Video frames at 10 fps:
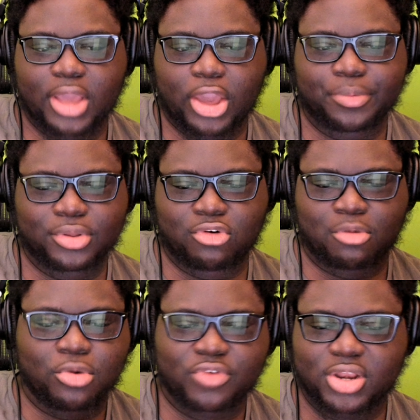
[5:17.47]
hope they don't
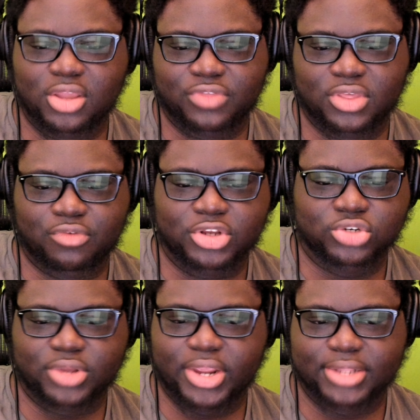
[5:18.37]
remove any of the
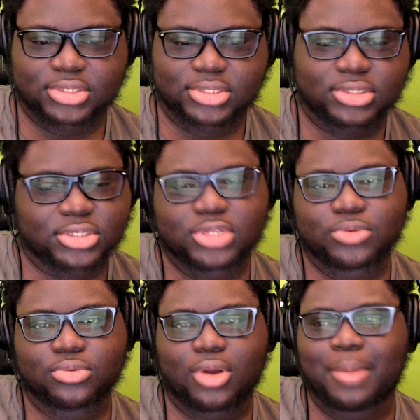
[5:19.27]
original characters in the
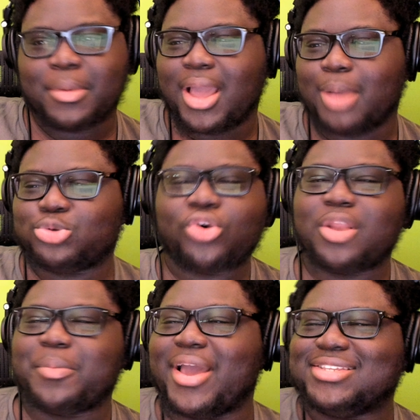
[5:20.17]
sequel, though. I'm talking
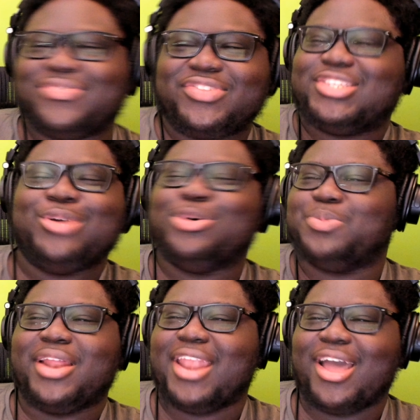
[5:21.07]
about as if the sequel's
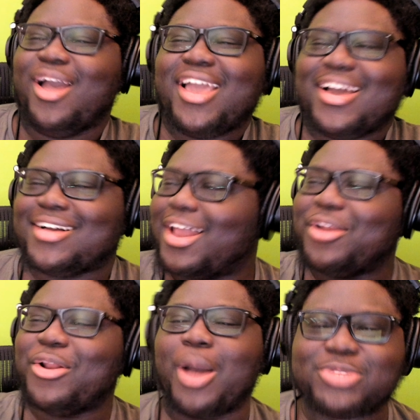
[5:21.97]
been announced. I
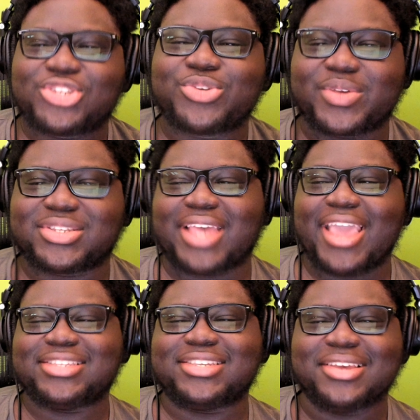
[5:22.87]
don't know, I'm just so
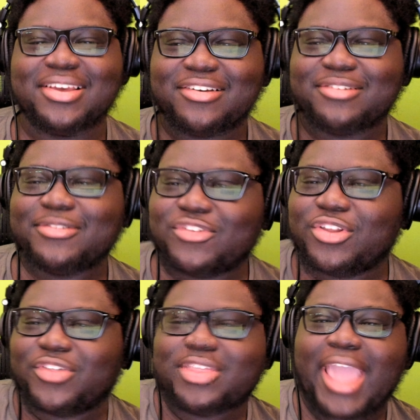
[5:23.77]
excited to, you
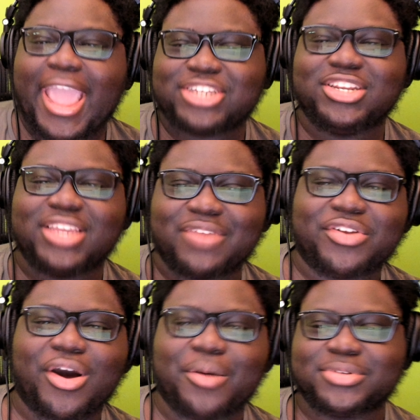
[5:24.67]
know, that they're actually giving
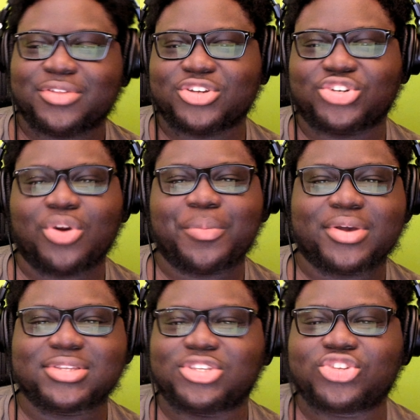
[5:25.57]
ARMS another shot,
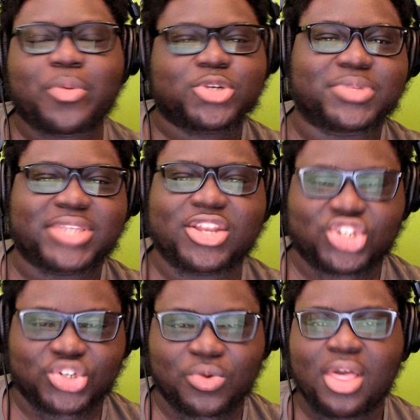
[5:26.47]
because there's so much
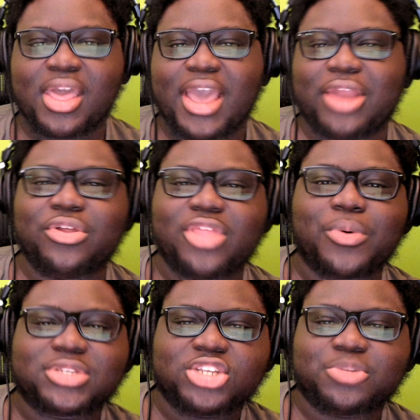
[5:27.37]
potential. I know there
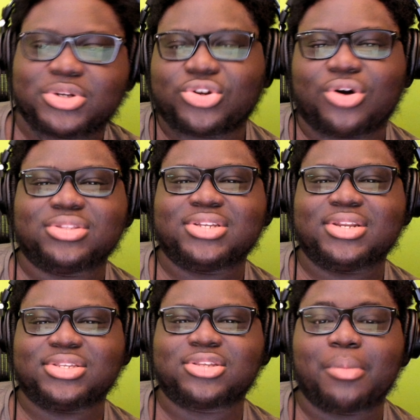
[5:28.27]
wasn't as much content
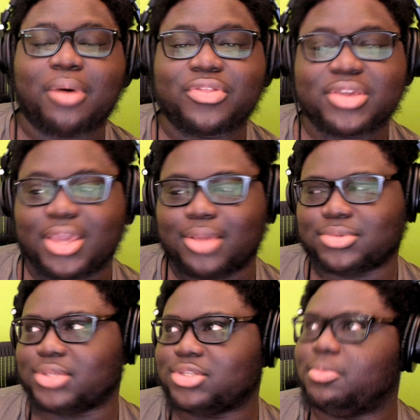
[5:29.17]
as some other games
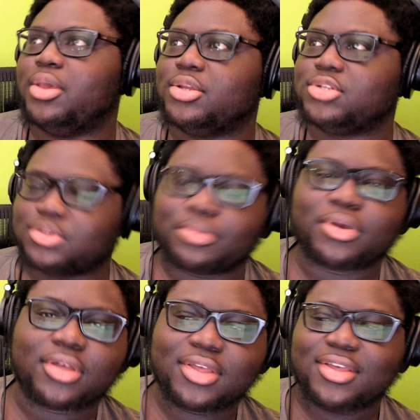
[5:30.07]
like Smash,
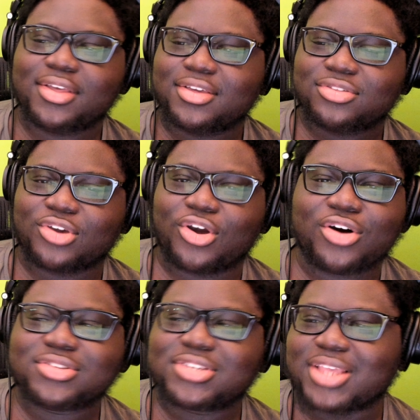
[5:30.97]
but the
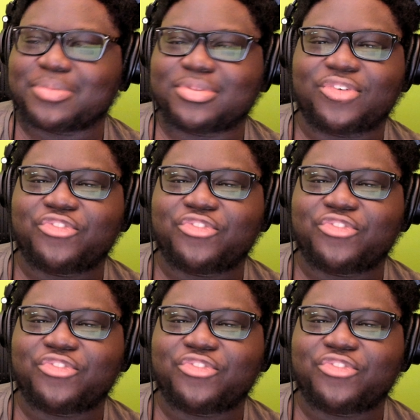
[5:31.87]
concept, the